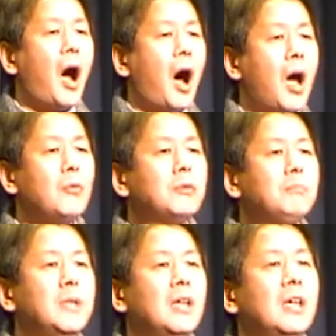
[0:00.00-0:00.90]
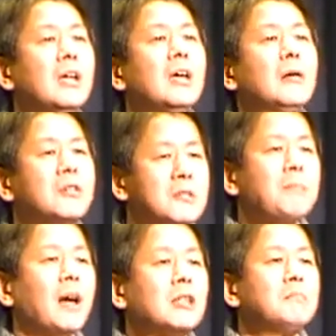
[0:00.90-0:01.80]
I would be
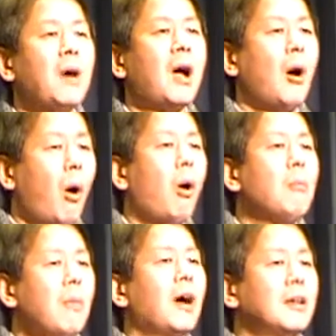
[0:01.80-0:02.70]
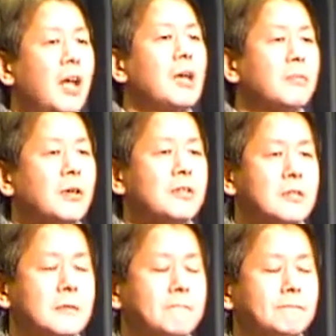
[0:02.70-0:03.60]
respected by all my neighbors."